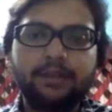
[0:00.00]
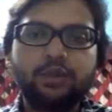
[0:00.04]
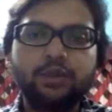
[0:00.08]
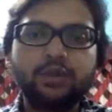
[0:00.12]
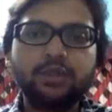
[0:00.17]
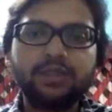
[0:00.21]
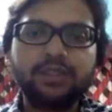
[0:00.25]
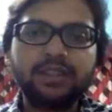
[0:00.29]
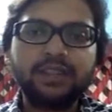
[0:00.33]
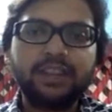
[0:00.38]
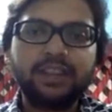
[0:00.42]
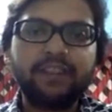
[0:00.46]
to
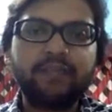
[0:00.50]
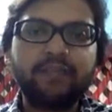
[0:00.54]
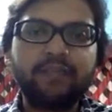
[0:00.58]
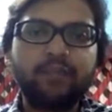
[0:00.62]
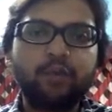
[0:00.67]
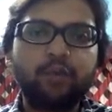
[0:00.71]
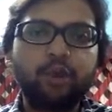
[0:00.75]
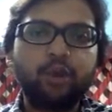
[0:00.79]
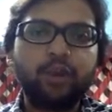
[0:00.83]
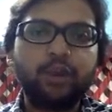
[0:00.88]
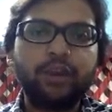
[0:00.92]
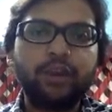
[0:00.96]
save
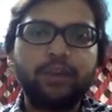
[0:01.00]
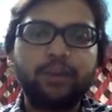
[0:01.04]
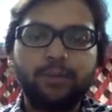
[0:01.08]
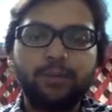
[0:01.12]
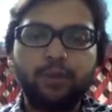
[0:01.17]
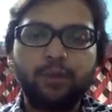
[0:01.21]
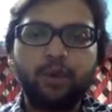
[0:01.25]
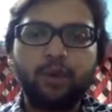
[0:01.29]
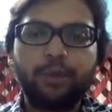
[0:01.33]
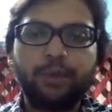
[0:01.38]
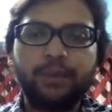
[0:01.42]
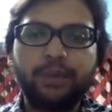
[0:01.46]
more and
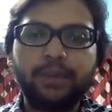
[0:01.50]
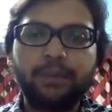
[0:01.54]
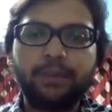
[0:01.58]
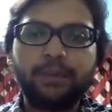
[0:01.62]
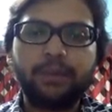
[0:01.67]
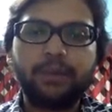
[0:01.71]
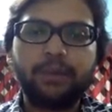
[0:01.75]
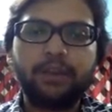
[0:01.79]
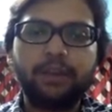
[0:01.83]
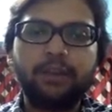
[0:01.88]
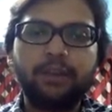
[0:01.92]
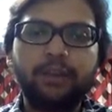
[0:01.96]
more
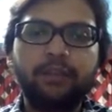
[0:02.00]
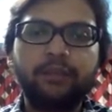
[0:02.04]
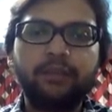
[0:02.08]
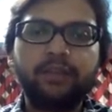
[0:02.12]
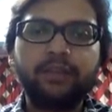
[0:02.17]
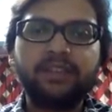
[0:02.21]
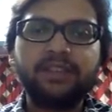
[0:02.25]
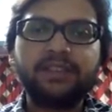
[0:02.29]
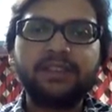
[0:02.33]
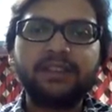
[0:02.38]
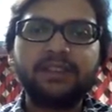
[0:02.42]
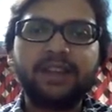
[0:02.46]
people,
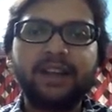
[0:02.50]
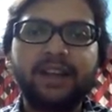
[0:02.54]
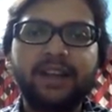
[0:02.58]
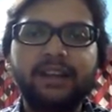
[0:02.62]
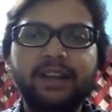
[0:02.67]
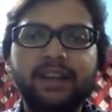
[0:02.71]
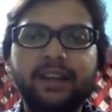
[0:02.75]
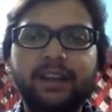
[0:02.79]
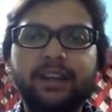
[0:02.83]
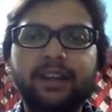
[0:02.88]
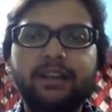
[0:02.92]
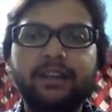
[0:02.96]
we
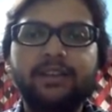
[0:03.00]
started